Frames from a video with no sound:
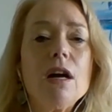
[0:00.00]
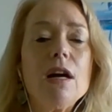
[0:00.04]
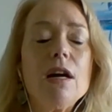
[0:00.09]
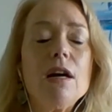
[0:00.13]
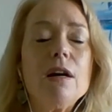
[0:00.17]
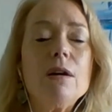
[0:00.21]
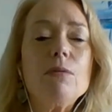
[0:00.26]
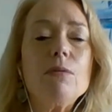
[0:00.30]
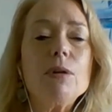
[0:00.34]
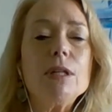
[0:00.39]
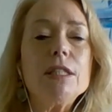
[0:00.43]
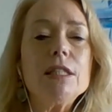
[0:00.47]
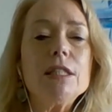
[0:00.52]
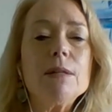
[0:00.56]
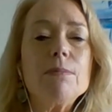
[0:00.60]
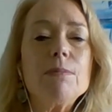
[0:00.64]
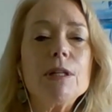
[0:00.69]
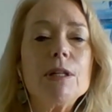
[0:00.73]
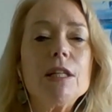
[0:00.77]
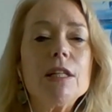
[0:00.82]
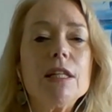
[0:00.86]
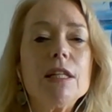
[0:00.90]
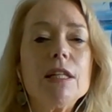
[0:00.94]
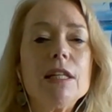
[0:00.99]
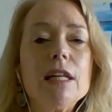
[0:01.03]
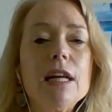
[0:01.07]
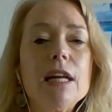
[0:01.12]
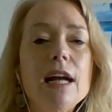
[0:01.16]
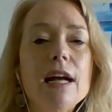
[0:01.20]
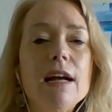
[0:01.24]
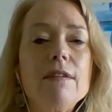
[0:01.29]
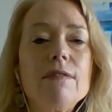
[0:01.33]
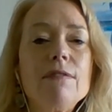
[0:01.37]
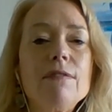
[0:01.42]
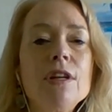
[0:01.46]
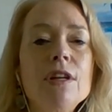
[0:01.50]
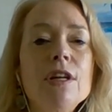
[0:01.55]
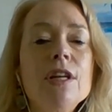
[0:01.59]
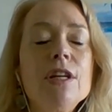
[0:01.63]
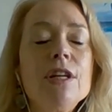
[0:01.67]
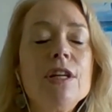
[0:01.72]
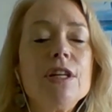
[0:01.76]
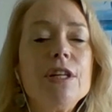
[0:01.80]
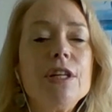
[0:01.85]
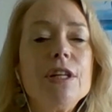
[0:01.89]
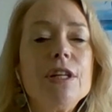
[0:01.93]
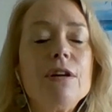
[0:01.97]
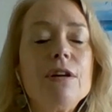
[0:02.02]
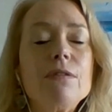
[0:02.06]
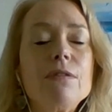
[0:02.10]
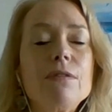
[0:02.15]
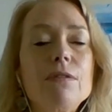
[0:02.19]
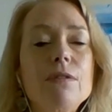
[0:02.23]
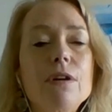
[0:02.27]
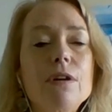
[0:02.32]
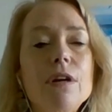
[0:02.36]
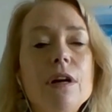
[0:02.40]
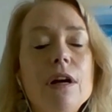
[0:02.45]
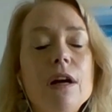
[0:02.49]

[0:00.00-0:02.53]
Uh, we typically have, you know,